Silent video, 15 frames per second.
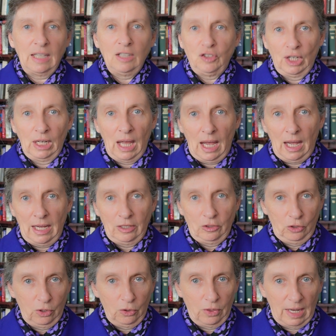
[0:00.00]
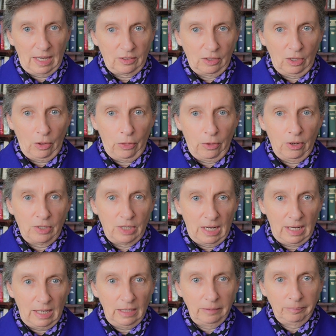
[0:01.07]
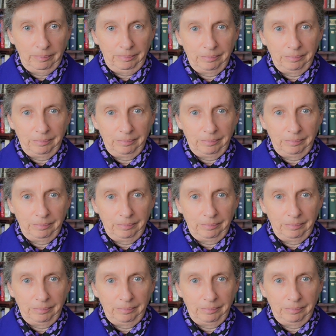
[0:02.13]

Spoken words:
in July 2013